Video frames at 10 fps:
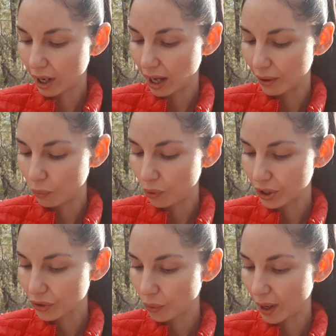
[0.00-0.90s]
and water
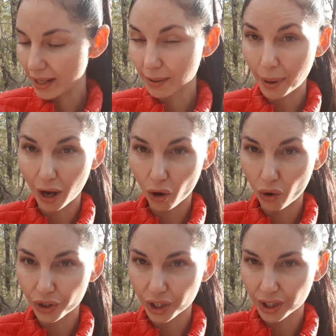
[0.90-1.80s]
is always about
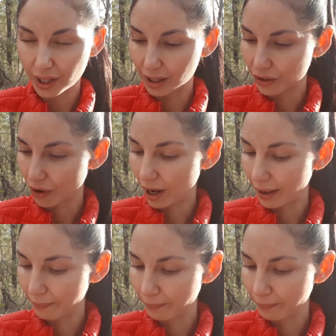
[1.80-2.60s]
consciousness, right?